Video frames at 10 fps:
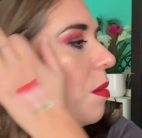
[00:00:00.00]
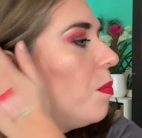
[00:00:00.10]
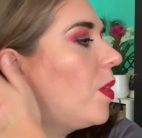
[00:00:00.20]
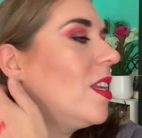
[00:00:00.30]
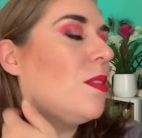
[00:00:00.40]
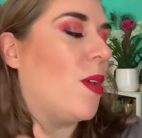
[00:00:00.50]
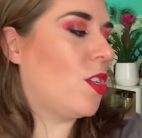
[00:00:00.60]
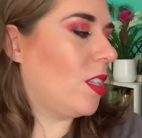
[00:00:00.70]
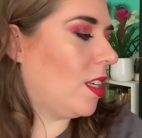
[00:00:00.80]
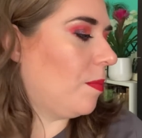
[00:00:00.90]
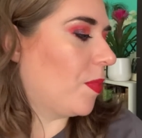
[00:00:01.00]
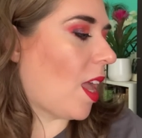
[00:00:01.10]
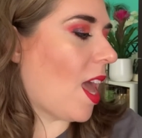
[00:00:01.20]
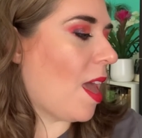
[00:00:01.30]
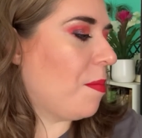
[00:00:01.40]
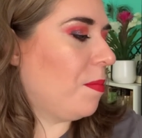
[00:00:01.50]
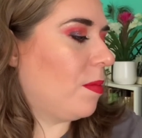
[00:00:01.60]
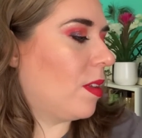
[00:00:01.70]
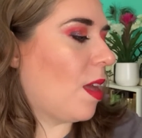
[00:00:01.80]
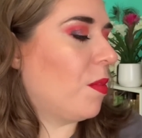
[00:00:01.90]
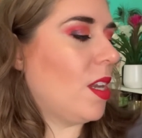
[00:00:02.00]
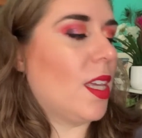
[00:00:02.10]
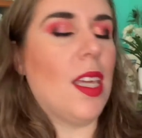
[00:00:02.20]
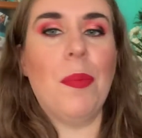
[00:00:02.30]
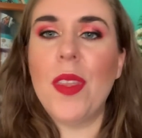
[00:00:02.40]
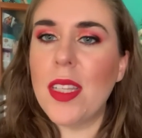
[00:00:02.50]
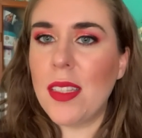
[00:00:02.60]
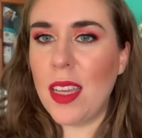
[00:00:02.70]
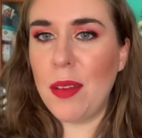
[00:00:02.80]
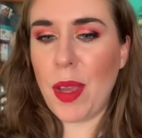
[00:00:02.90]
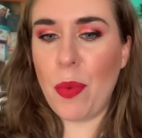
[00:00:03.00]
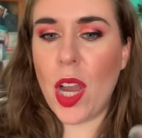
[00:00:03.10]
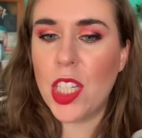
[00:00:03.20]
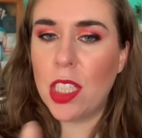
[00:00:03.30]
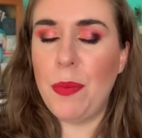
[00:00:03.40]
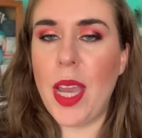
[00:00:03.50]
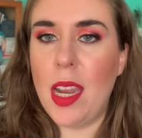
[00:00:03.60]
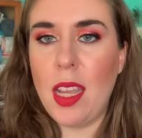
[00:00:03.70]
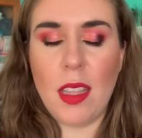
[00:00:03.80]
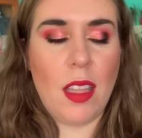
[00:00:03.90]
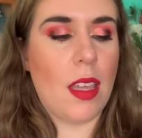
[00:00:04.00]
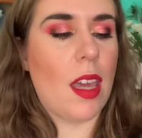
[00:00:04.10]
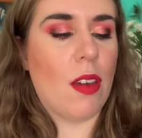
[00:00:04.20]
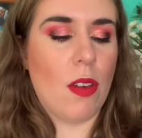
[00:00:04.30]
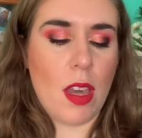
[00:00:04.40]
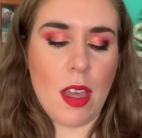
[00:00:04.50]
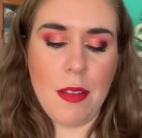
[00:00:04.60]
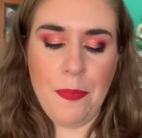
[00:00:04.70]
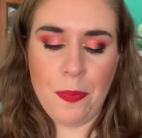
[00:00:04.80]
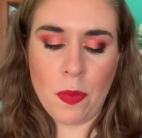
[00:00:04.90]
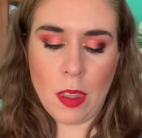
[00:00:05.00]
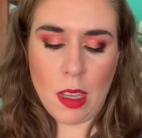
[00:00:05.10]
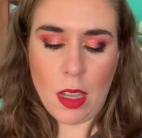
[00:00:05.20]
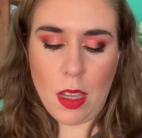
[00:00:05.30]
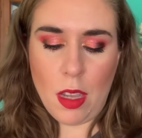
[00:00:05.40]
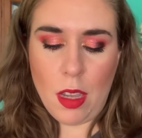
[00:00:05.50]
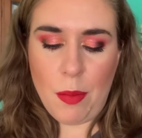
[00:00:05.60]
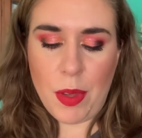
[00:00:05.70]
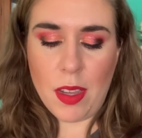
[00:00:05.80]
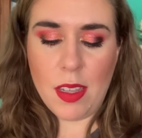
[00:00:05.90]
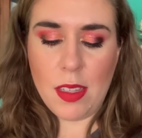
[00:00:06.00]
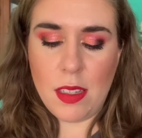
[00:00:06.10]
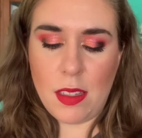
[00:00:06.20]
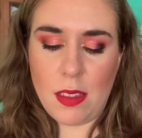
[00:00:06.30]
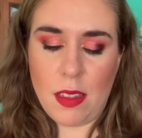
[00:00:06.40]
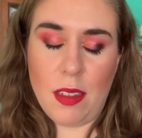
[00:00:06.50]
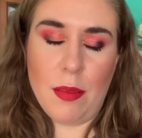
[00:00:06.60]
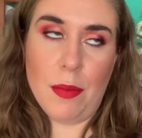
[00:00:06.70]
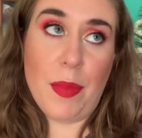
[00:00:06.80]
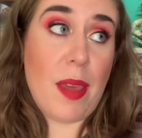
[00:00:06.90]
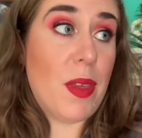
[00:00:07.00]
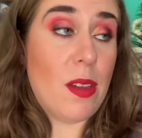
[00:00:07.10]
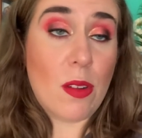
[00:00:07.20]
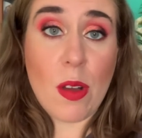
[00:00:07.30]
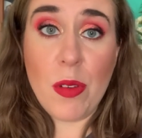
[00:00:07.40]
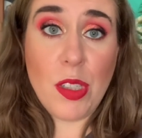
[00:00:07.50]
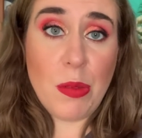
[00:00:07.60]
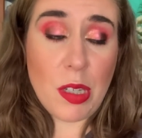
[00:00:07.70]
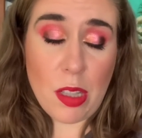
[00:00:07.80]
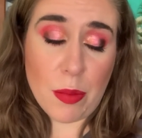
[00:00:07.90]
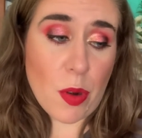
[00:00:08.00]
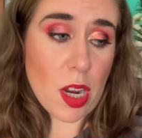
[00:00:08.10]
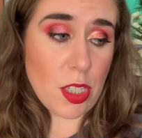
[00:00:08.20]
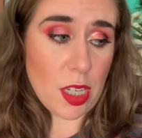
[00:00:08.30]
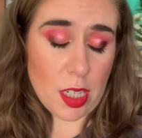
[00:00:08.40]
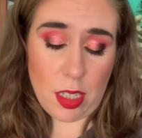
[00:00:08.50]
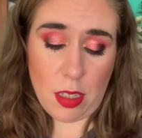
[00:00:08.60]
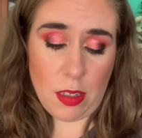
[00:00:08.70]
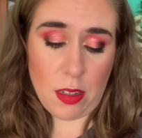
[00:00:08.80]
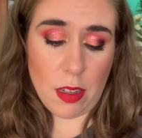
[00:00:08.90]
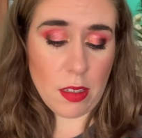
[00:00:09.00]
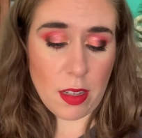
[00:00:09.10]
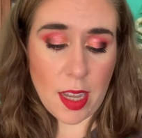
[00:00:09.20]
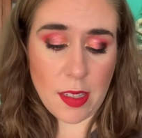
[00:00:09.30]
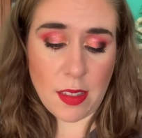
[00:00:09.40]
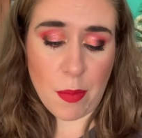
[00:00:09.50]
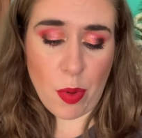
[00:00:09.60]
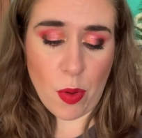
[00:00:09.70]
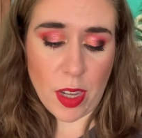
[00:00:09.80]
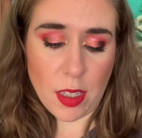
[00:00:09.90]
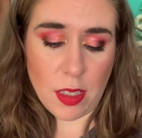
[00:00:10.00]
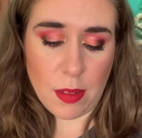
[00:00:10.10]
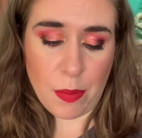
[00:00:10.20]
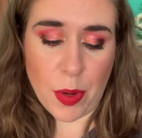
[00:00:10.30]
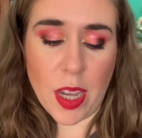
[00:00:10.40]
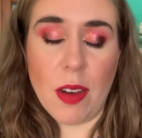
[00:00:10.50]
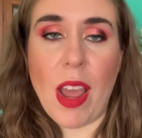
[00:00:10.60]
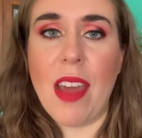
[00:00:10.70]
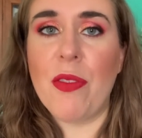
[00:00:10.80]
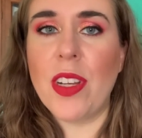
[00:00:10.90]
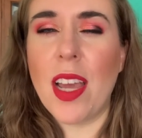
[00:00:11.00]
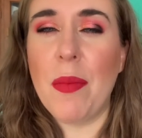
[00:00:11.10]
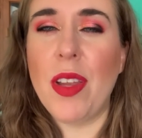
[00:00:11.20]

But especially, I'm gonna keep this in my project panning like area, because maybe it'll go into another project at some point, but every time I